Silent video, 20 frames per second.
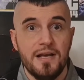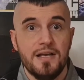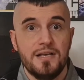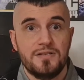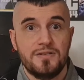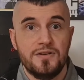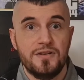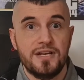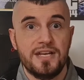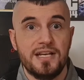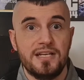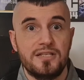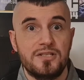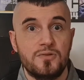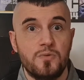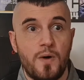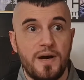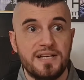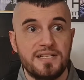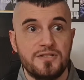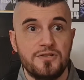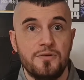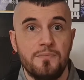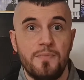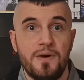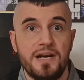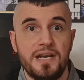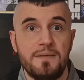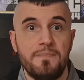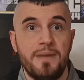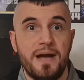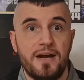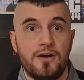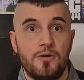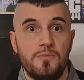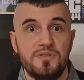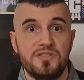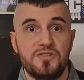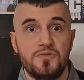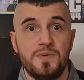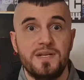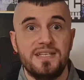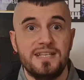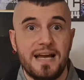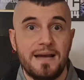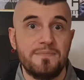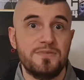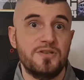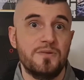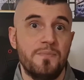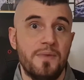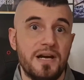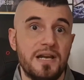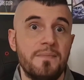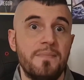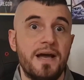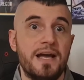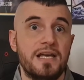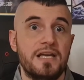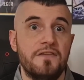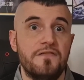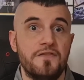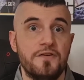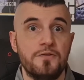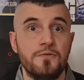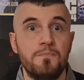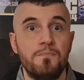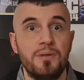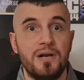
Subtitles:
So you get twice your money back, almost 3 times your money back if you